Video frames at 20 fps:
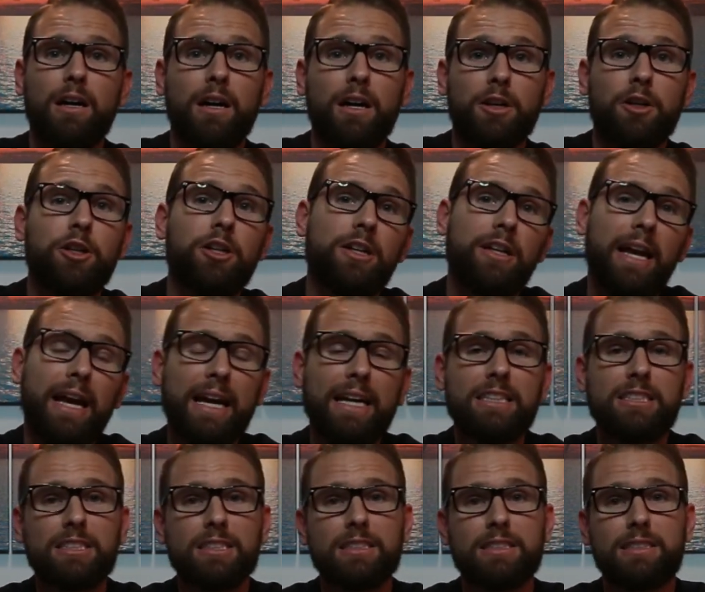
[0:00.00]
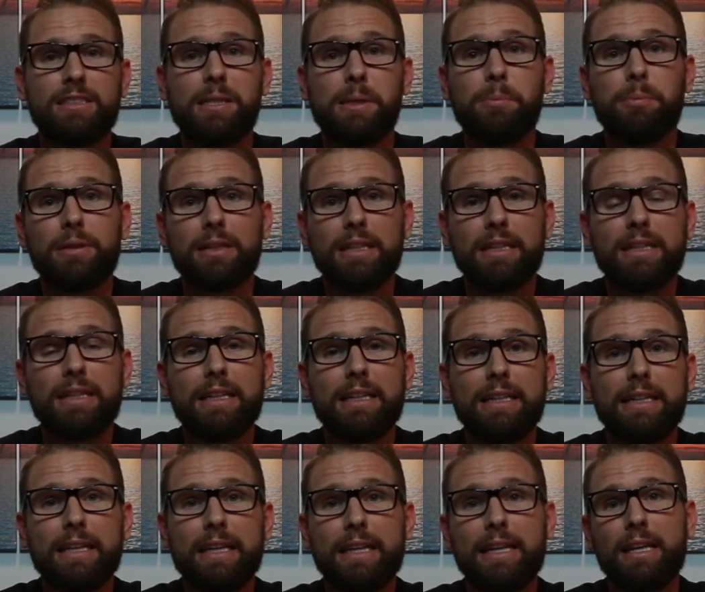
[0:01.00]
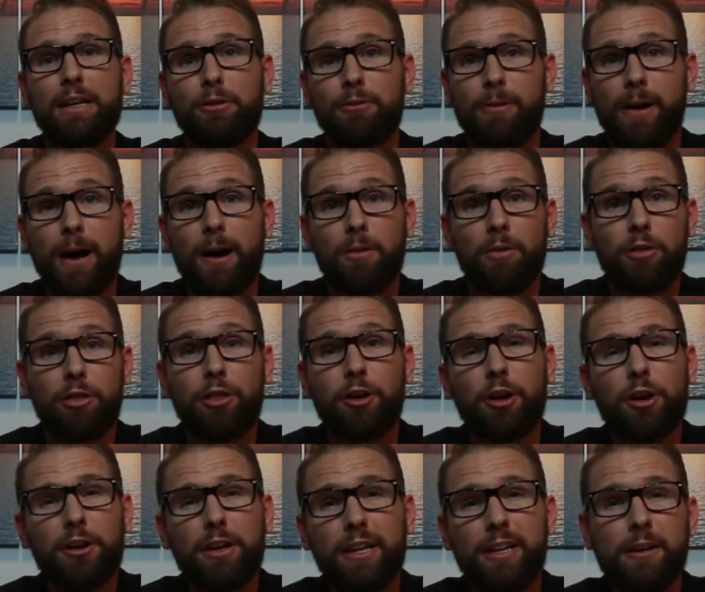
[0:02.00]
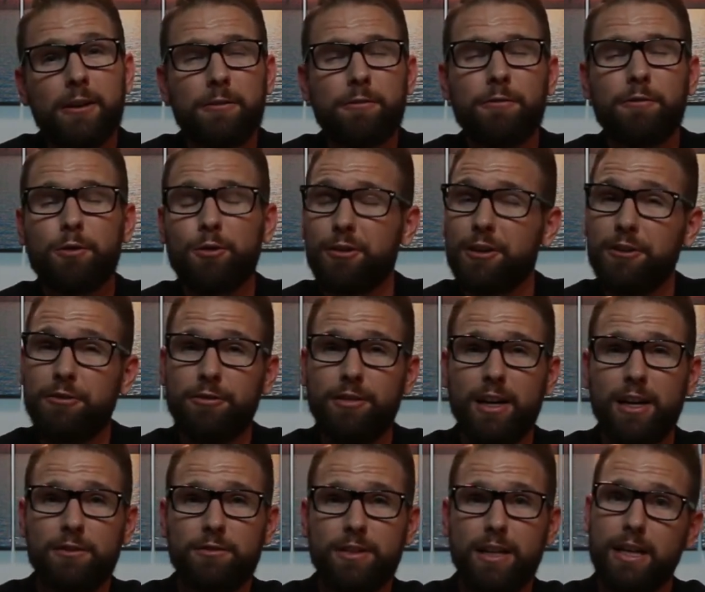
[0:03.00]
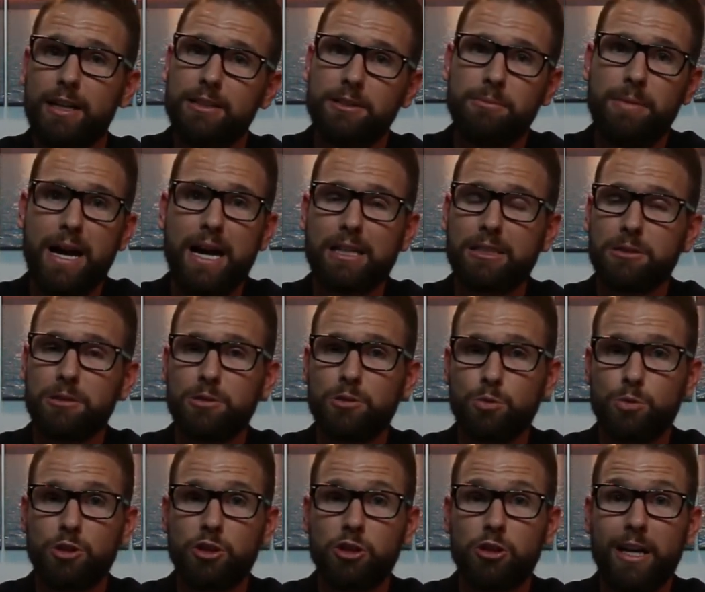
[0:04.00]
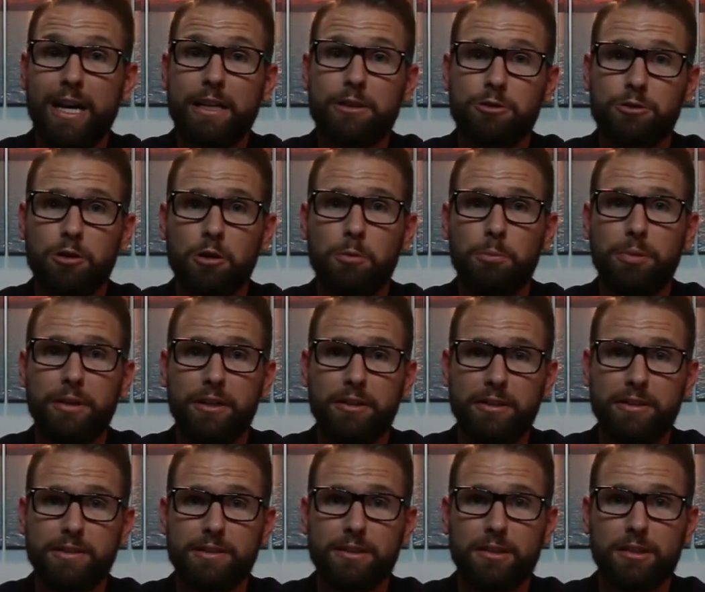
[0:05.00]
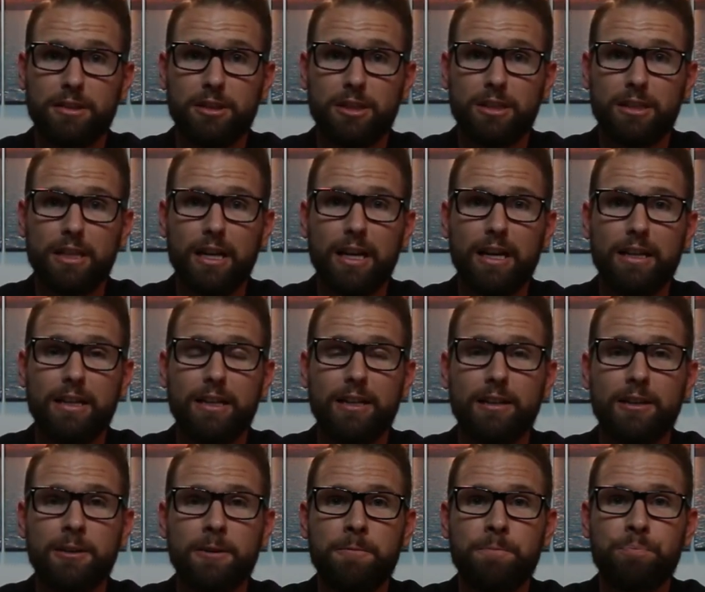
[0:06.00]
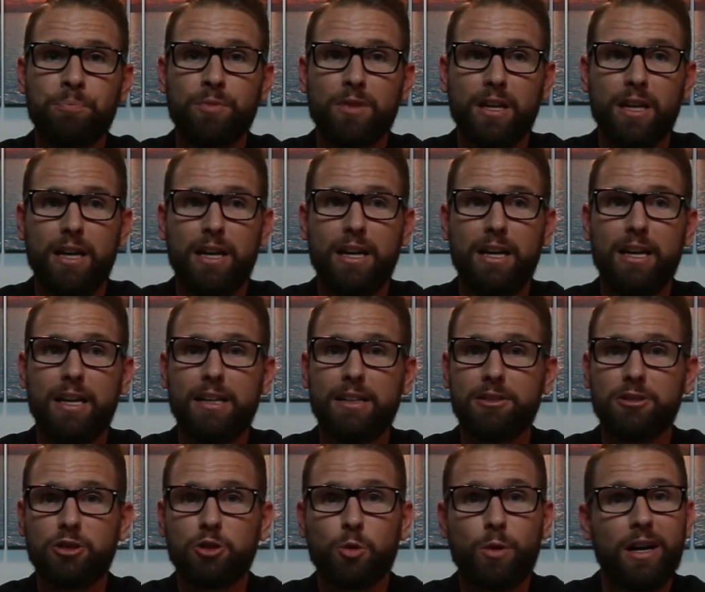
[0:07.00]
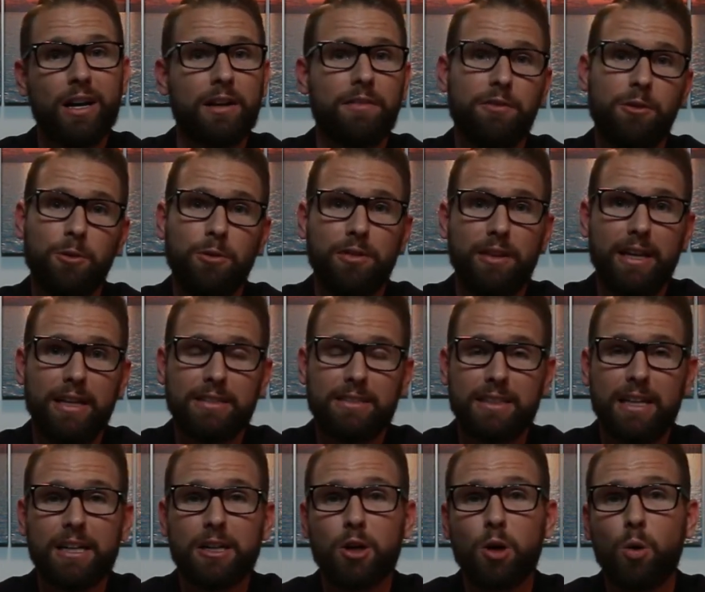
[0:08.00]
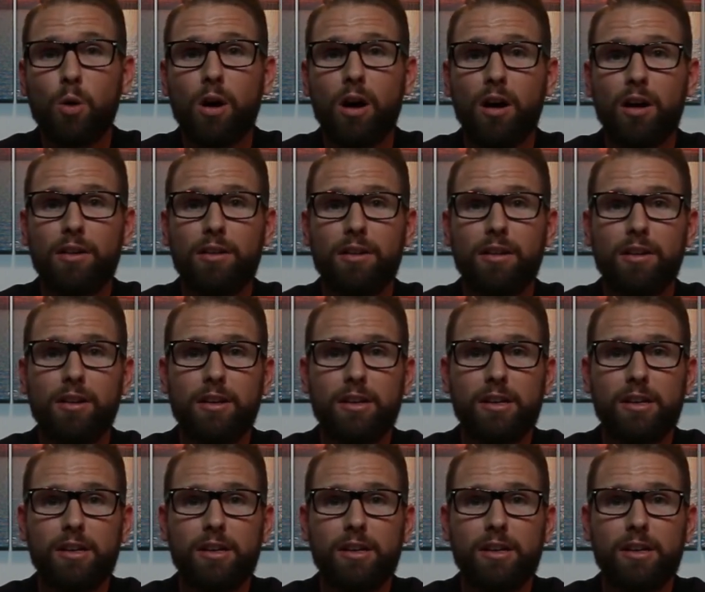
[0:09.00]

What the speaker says: a good agent's typically going to get it around 30 to 45 days maximum is what your escrow period is going to look like. And there's quite a few things that go on